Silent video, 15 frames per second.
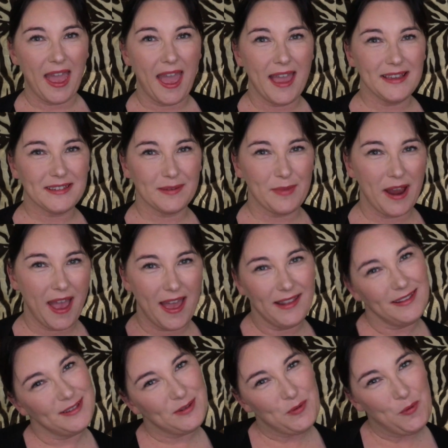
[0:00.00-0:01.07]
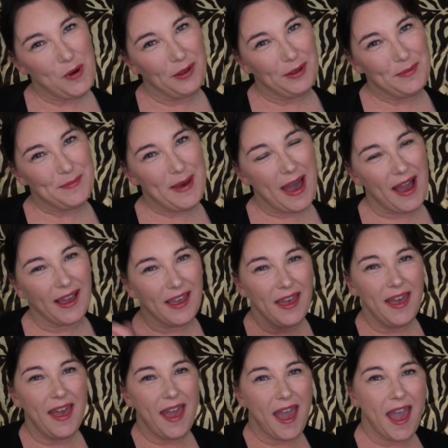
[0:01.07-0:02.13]
Hey, summer hens, welcome back.
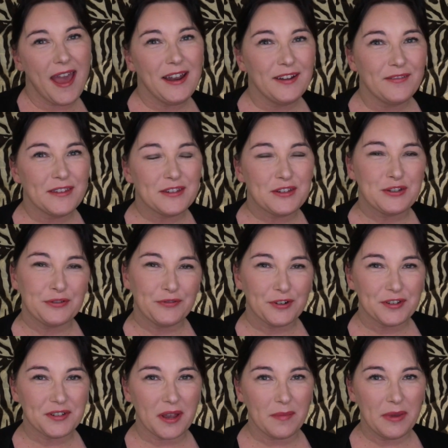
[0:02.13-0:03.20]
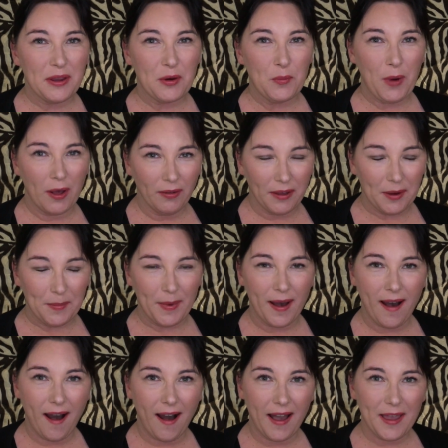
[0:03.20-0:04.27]
And if this is your first time here, welcome.
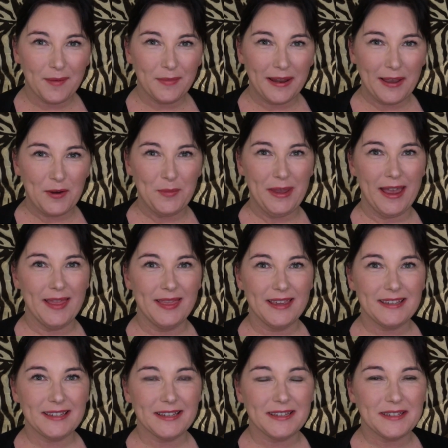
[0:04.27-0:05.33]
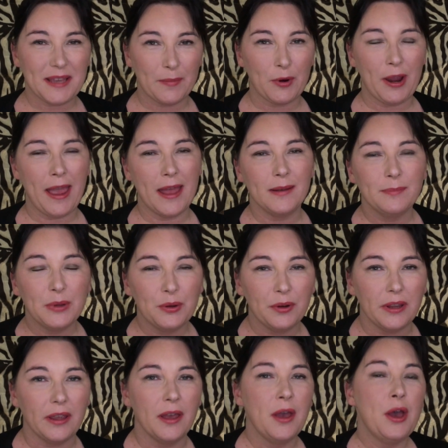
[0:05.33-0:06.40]
I am Naomi, and this is Summer Hen
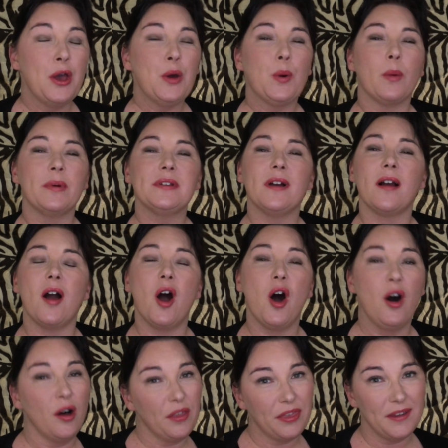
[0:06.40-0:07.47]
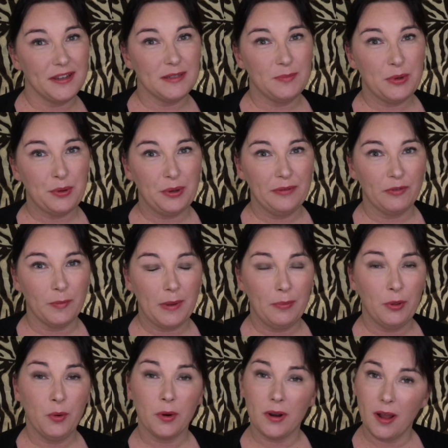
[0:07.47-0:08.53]
Beauty, where we talk all things beauty for
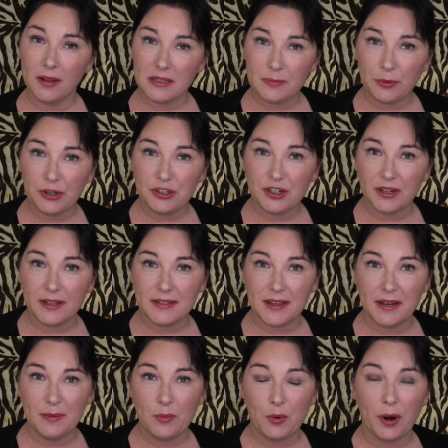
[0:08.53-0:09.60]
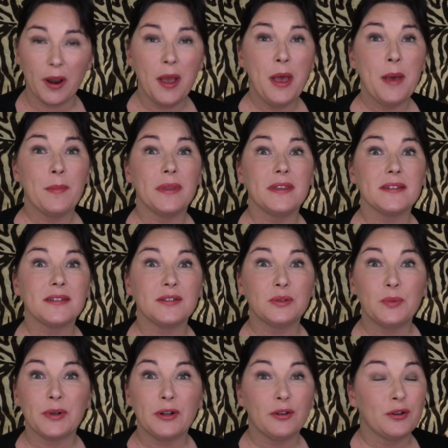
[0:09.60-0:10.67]
people who are not spring chickens anymore, but they
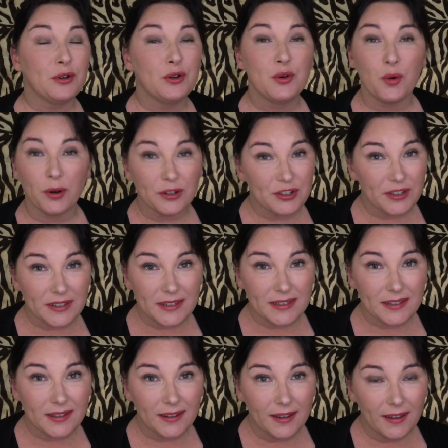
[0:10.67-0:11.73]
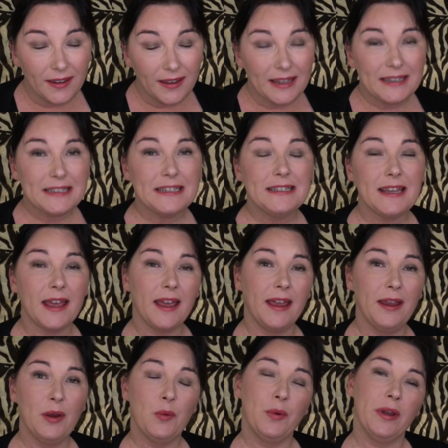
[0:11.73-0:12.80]
still want to look gorgeous.
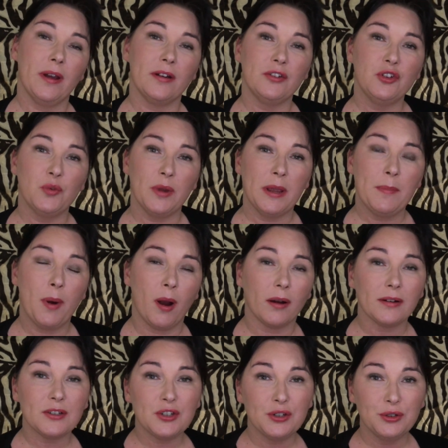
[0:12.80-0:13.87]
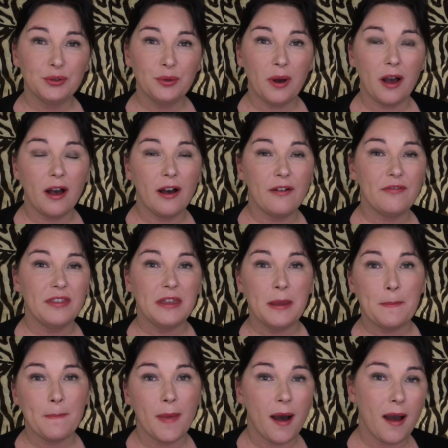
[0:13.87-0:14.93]
Today, we are doing part 2 of
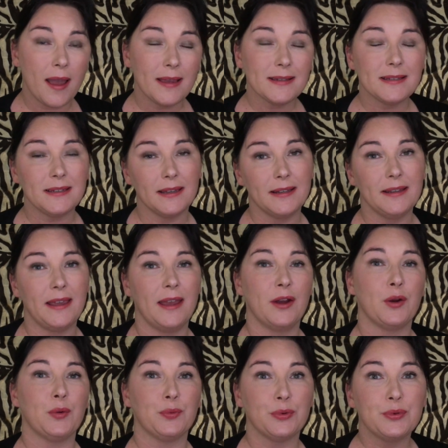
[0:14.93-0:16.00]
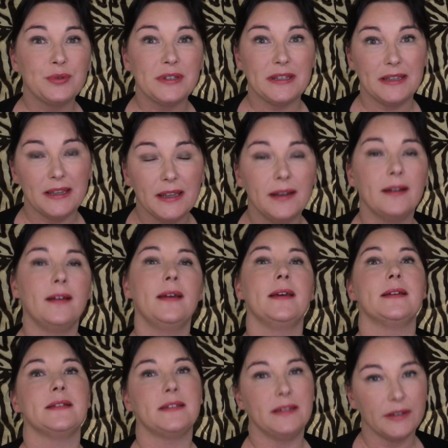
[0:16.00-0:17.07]
the My Skincare Routine
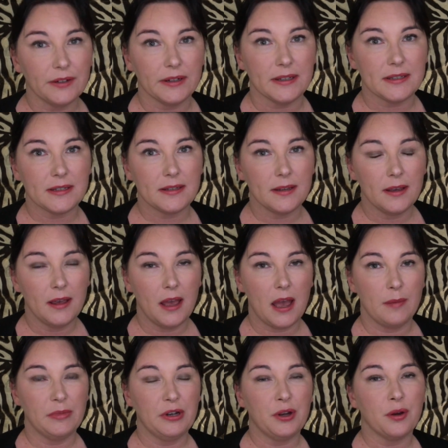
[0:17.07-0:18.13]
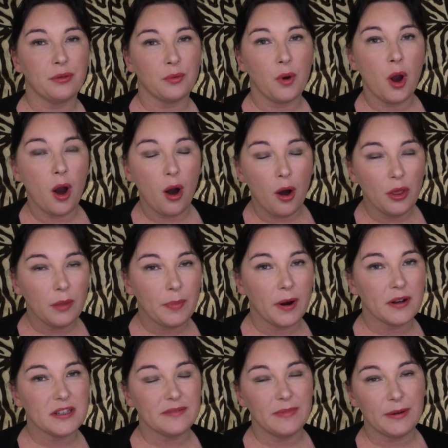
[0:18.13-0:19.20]
series. I'm going to go through all the
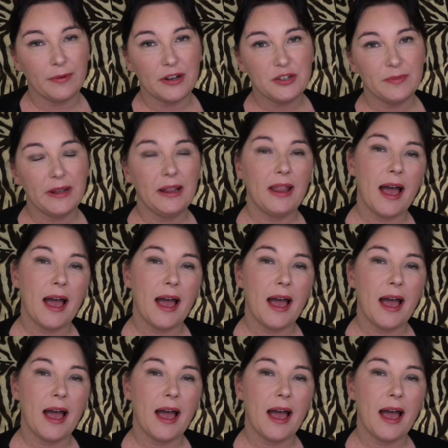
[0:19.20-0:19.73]
parts of my regimen.